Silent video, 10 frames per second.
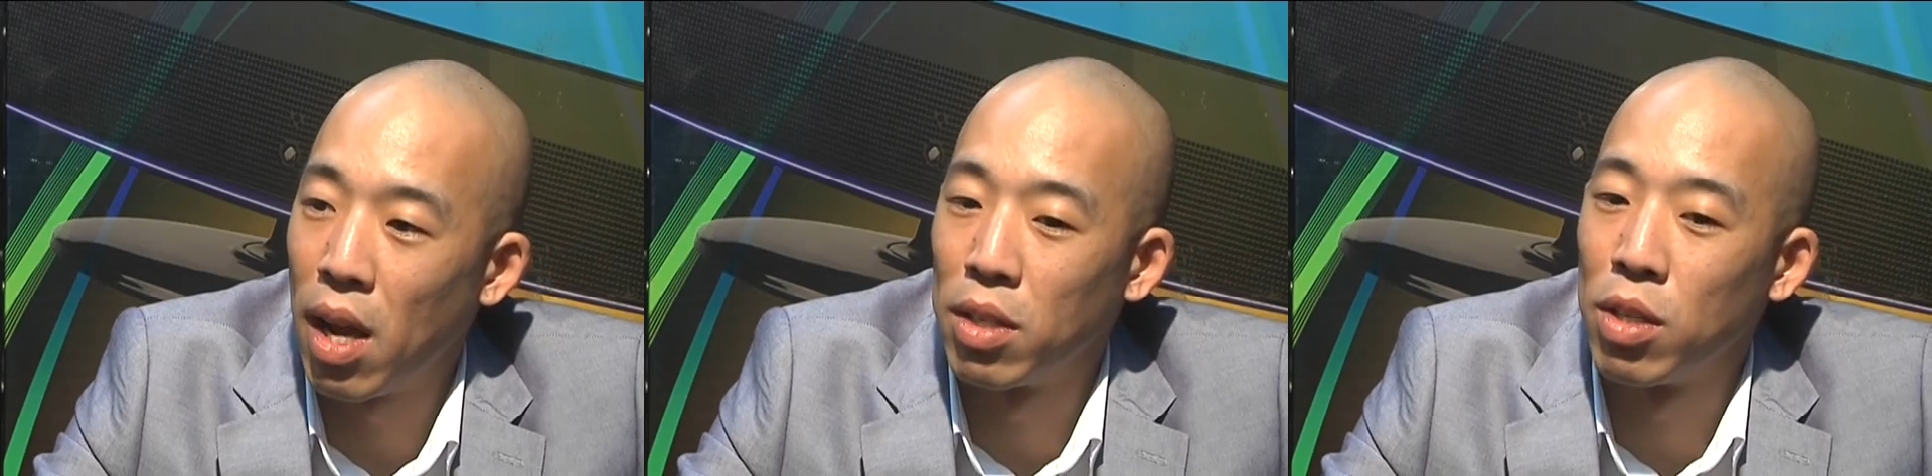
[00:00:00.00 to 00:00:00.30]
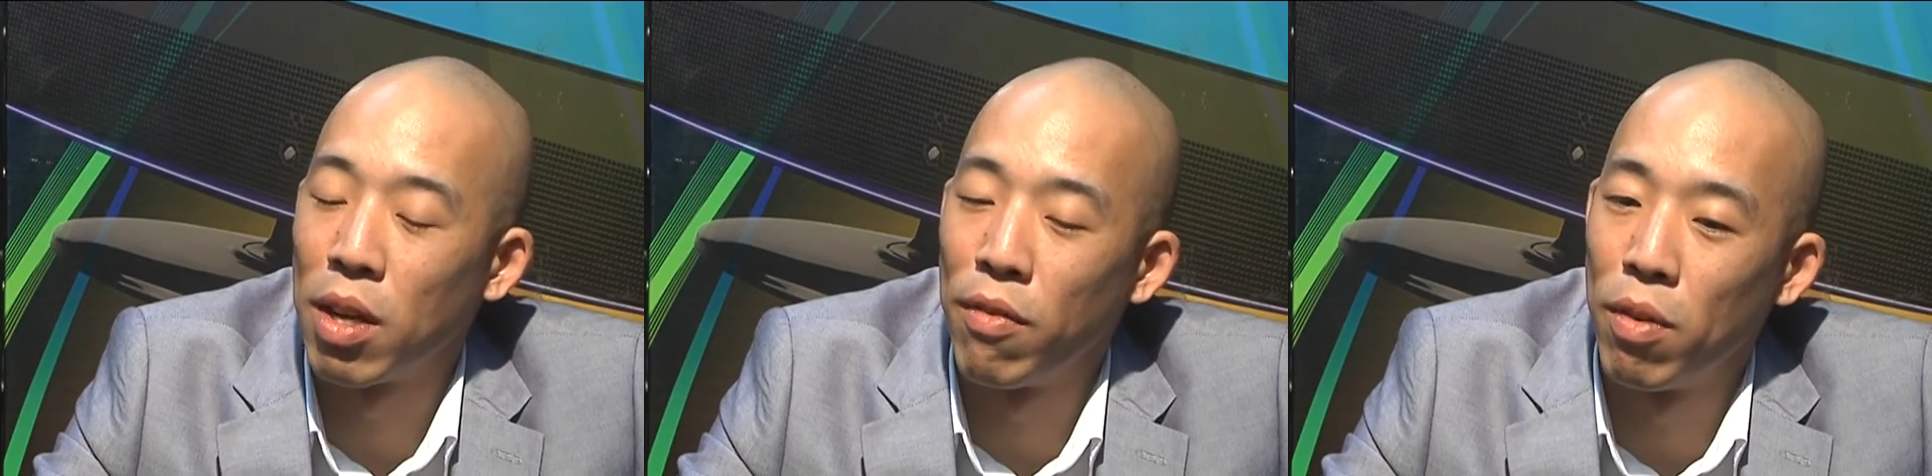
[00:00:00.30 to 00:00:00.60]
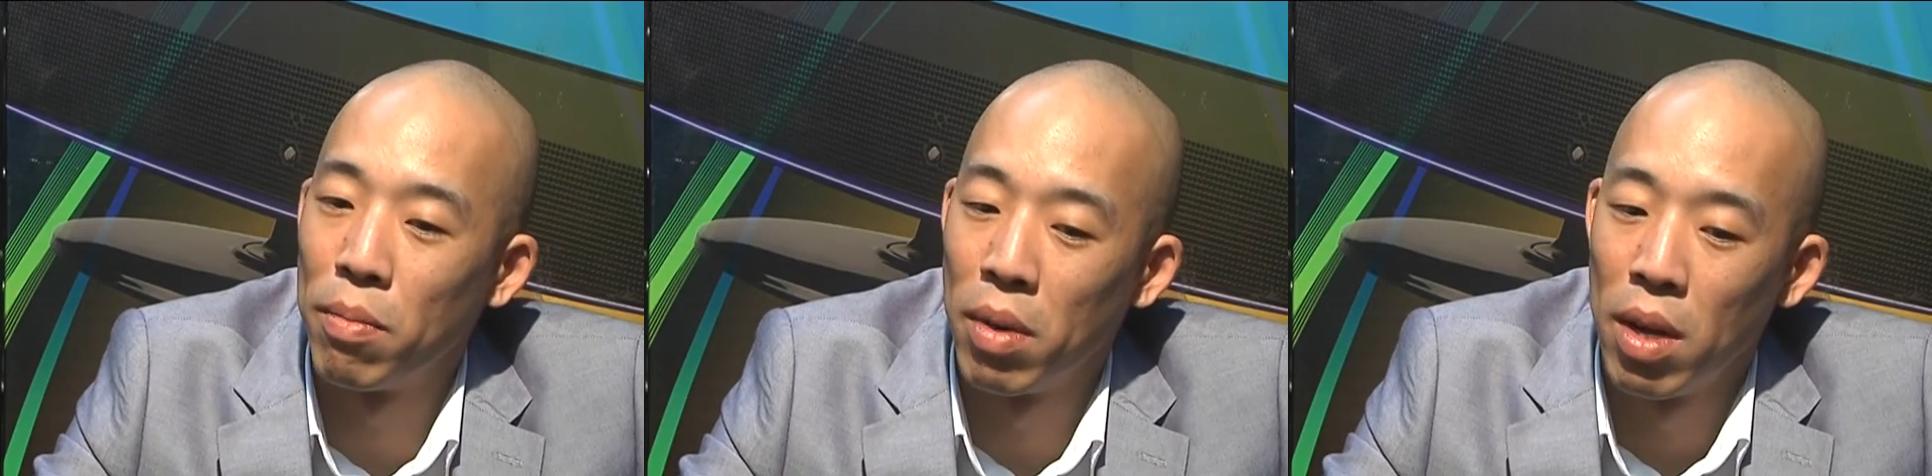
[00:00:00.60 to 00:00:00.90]
And to give
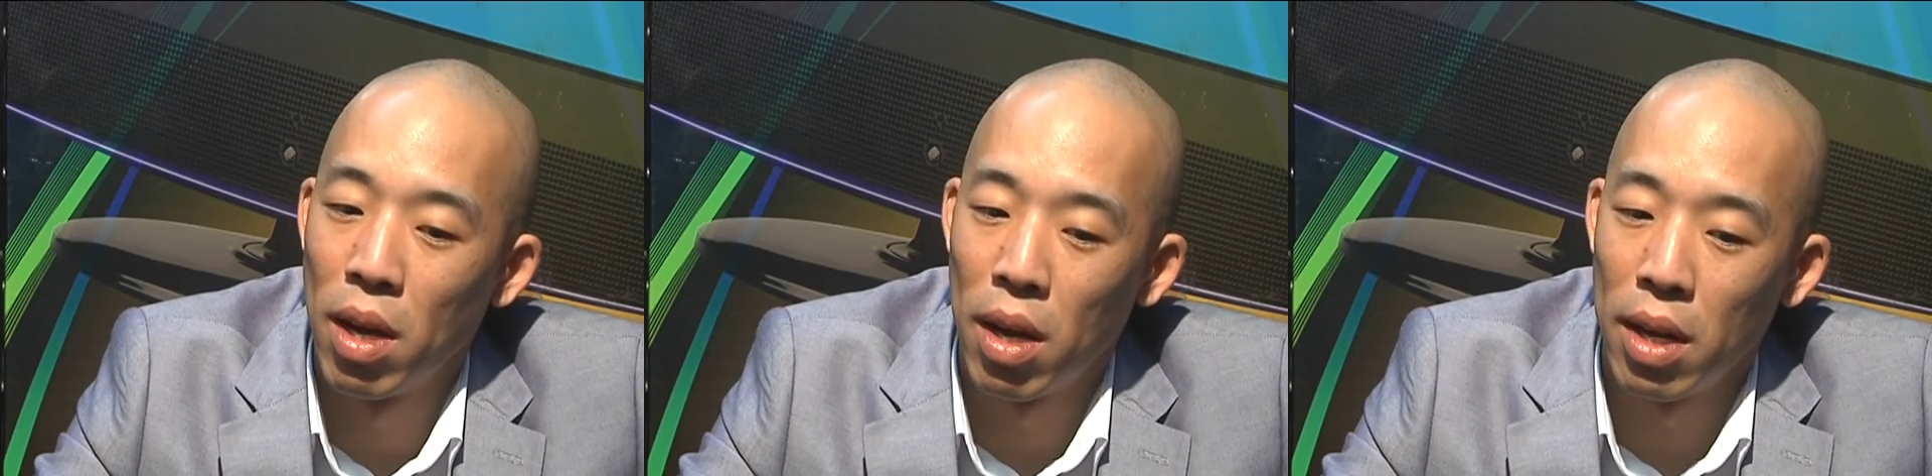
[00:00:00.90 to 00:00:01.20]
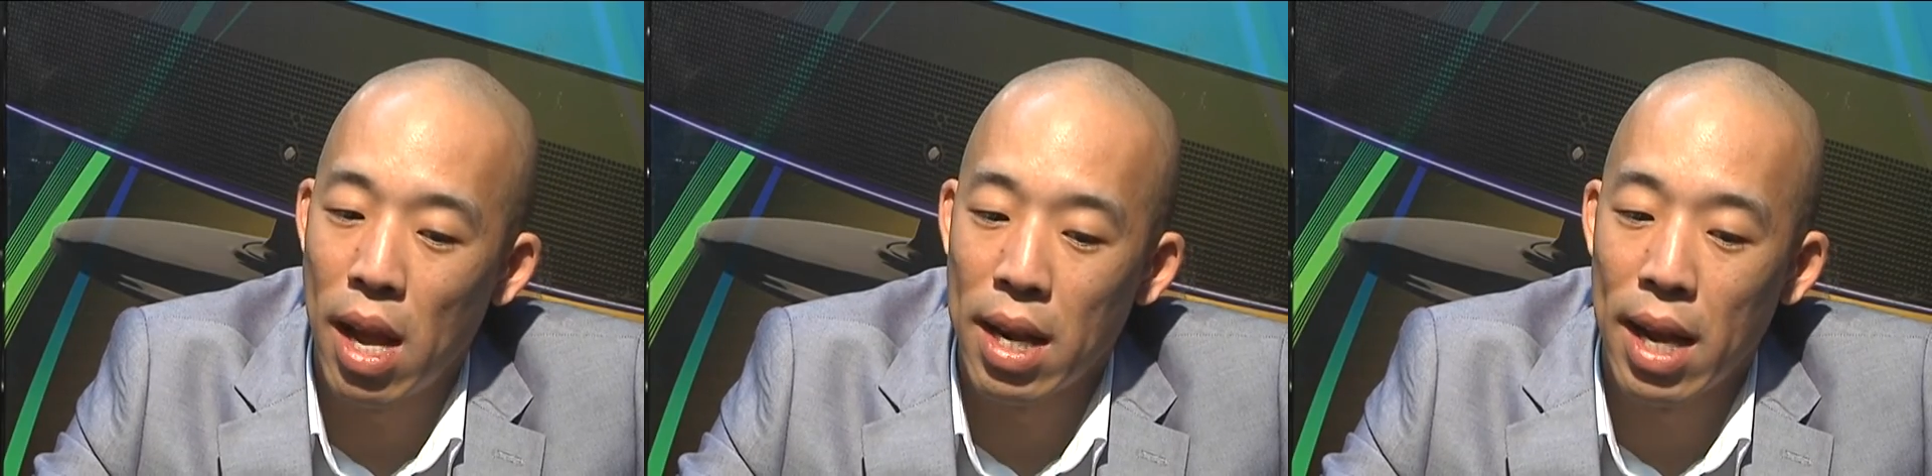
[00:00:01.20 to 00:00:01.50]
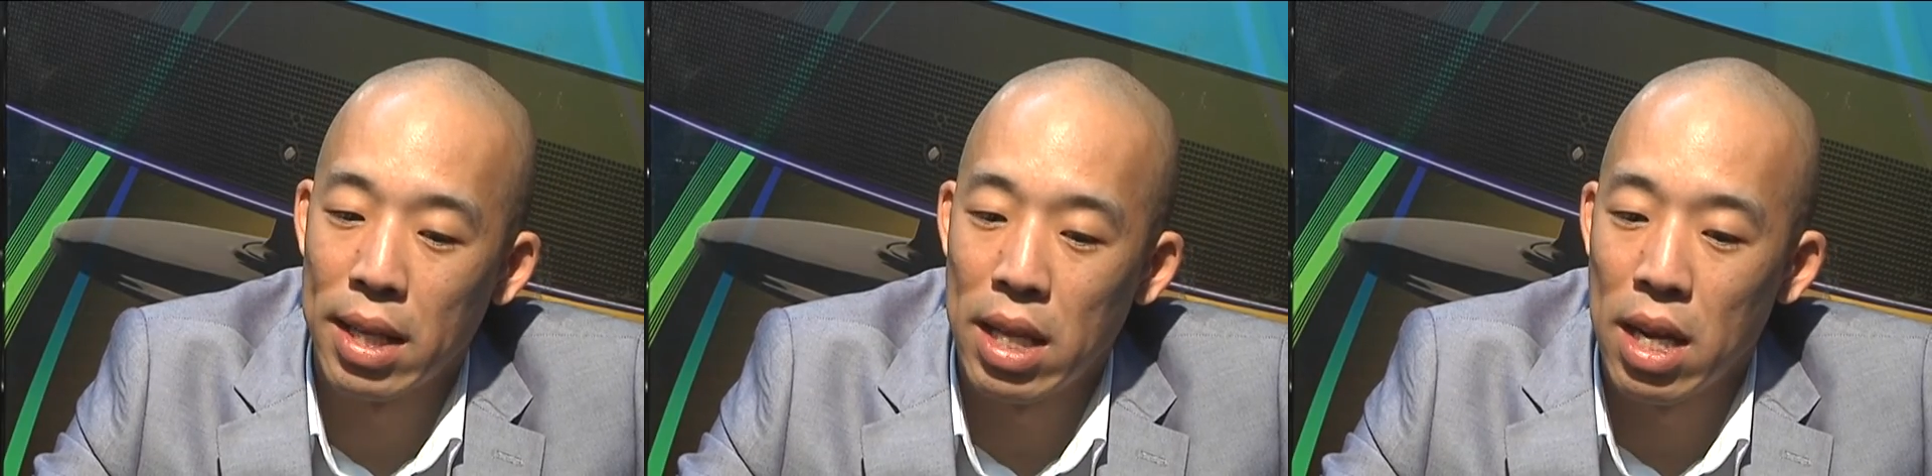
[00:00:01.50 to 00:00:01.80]
them uh, an
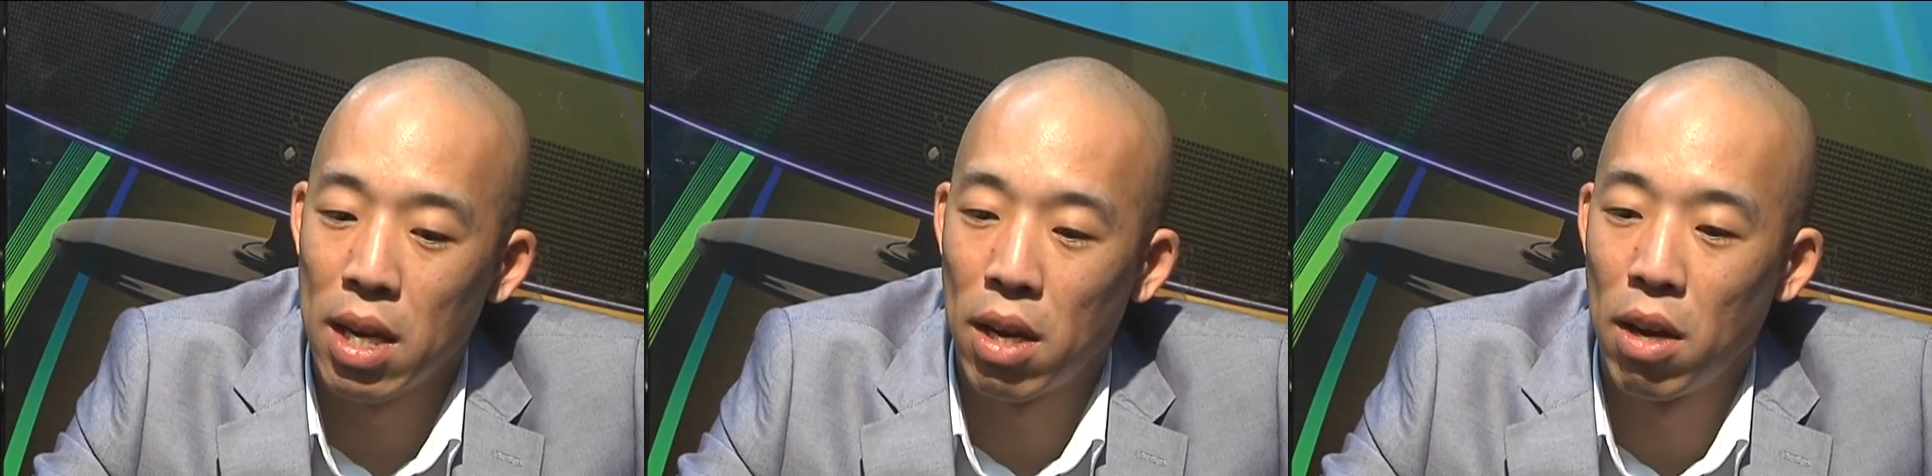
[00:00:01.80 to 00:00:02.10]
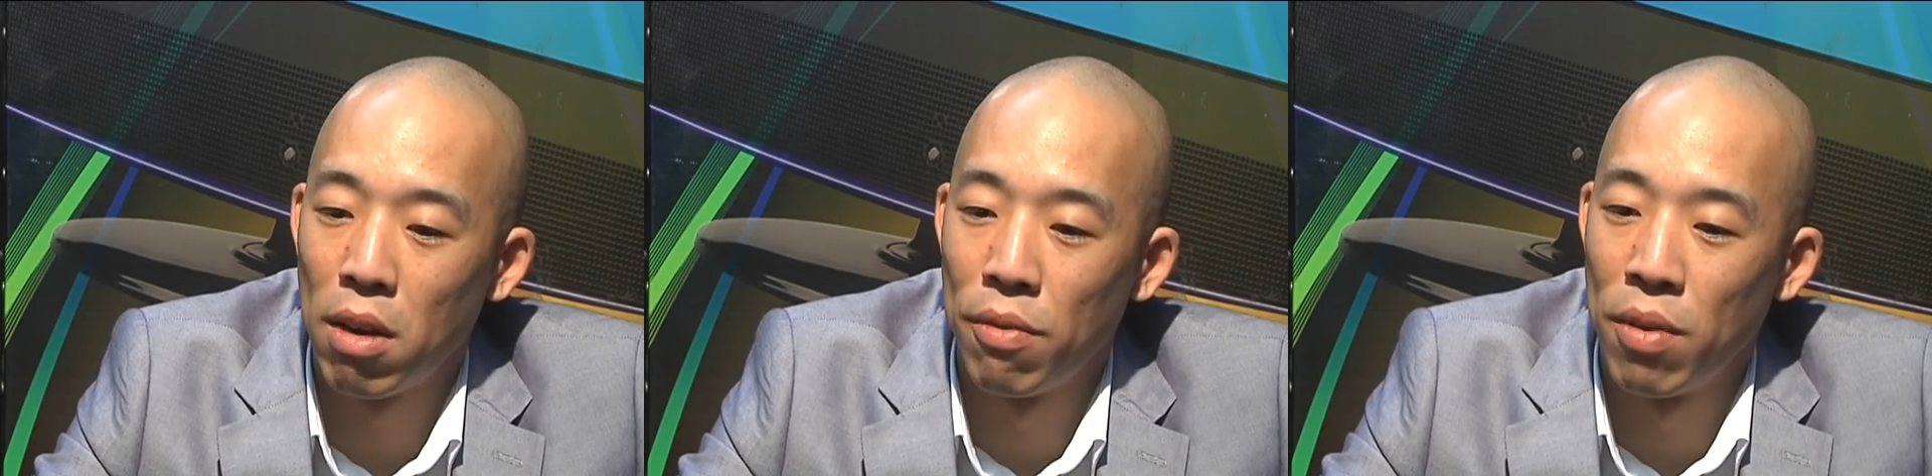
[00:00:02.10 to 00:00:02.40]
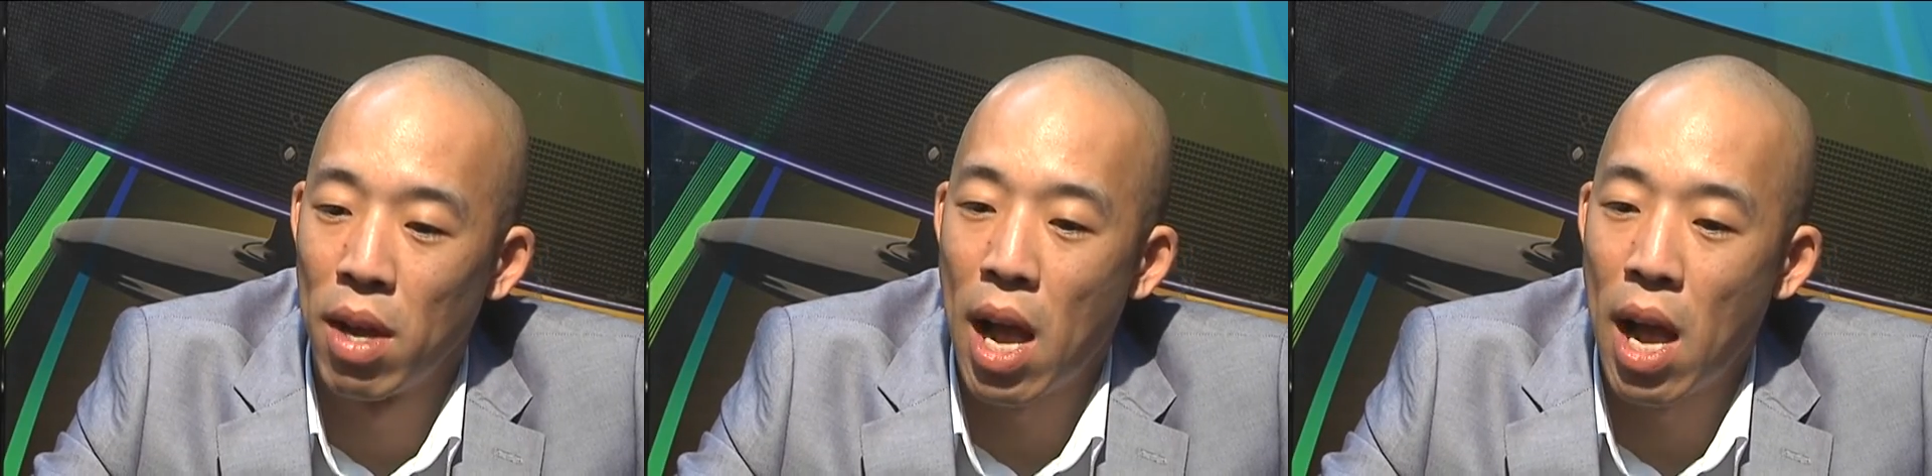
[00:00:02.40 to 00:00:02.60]
idea of